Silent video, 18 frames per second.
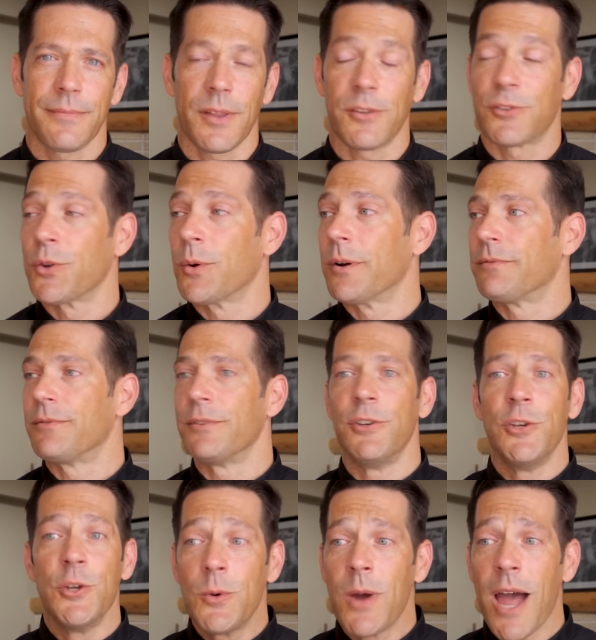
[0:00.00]
So if
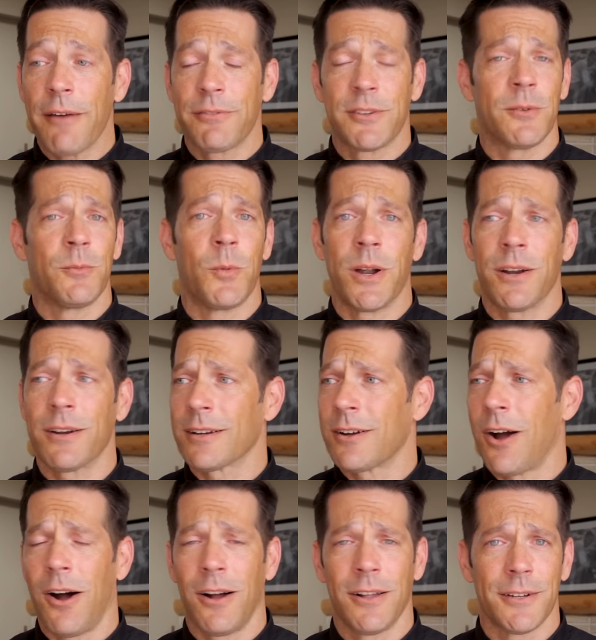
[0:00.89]
you have to wear a
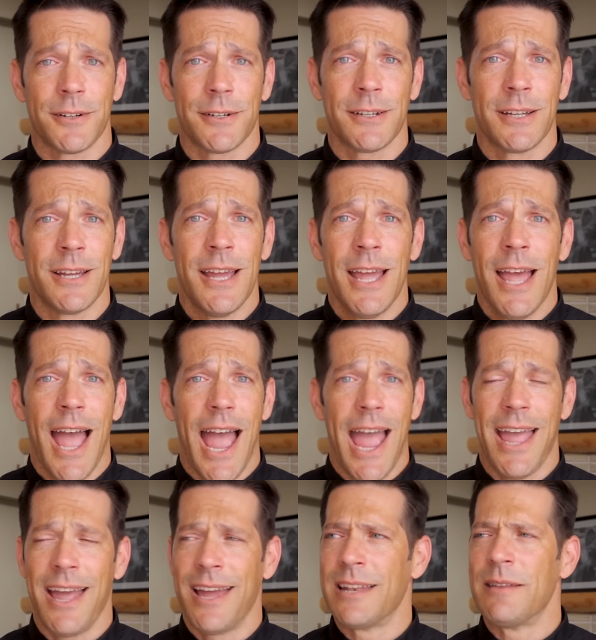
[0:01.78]
collar
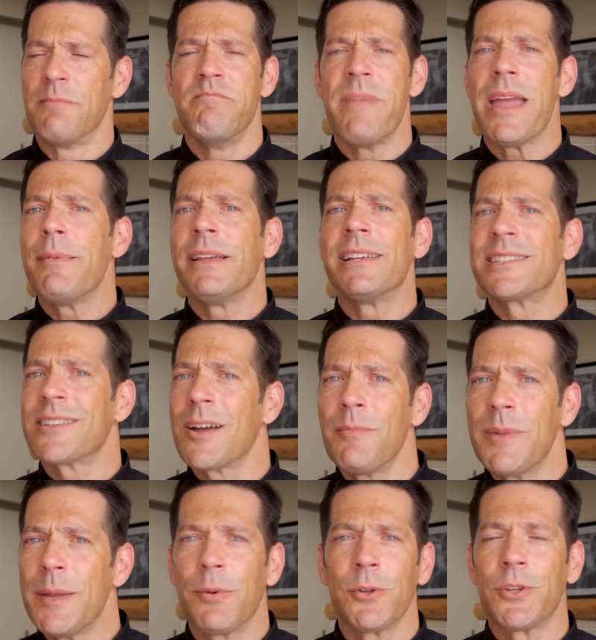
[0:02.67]
and maybe
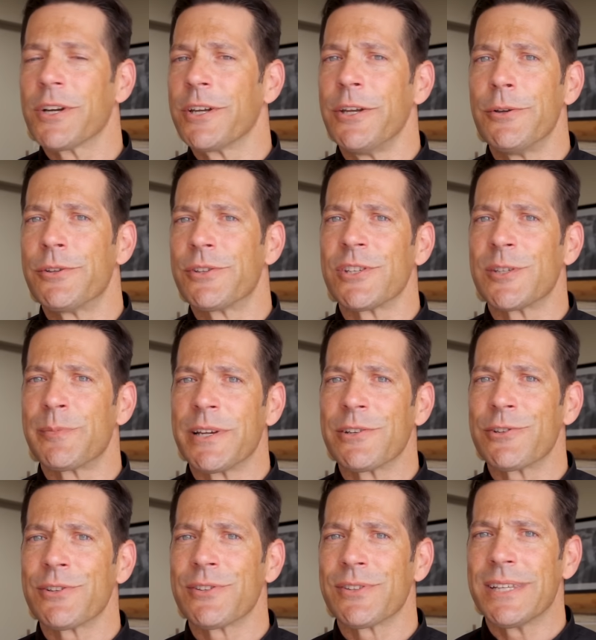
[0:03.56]
some people look at you
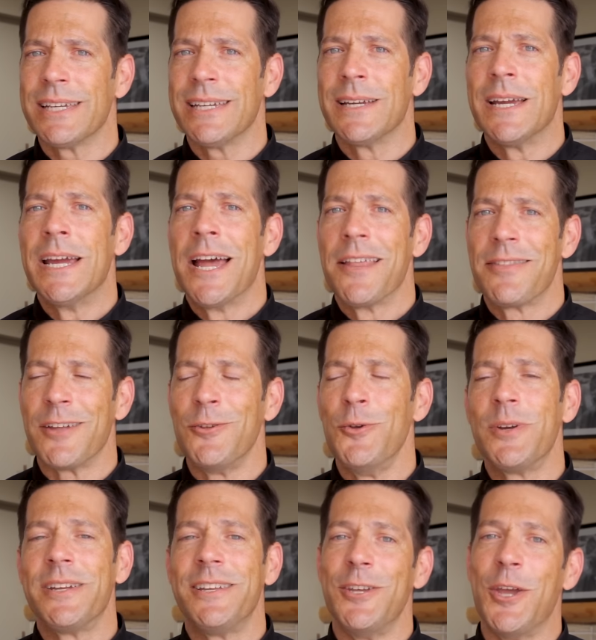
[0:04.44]
suspiciously, then
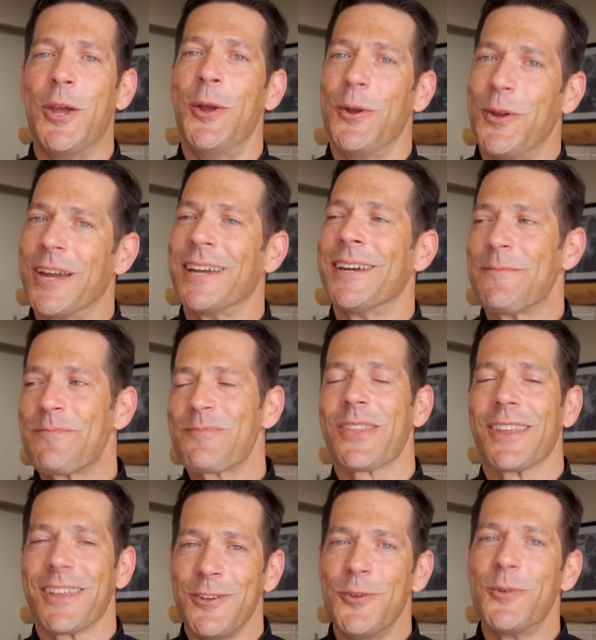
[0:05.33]

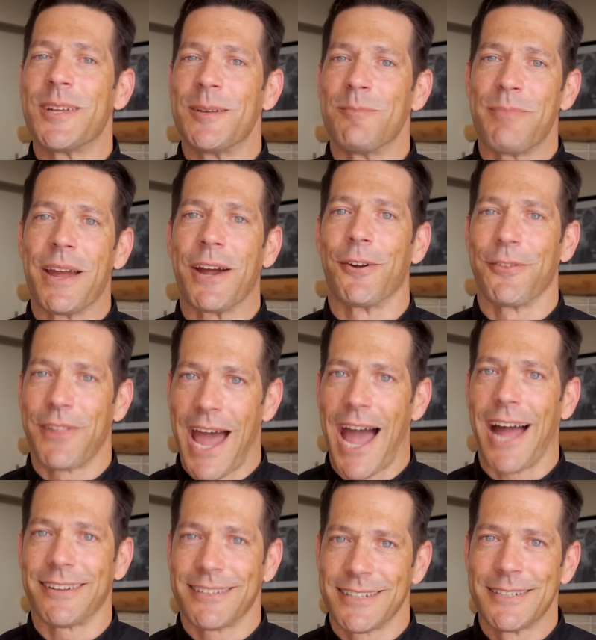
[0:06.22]
you can bear
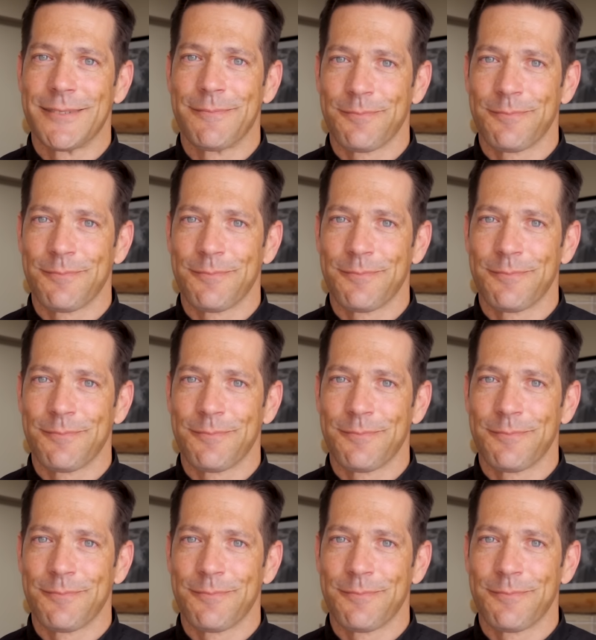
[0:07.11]
that.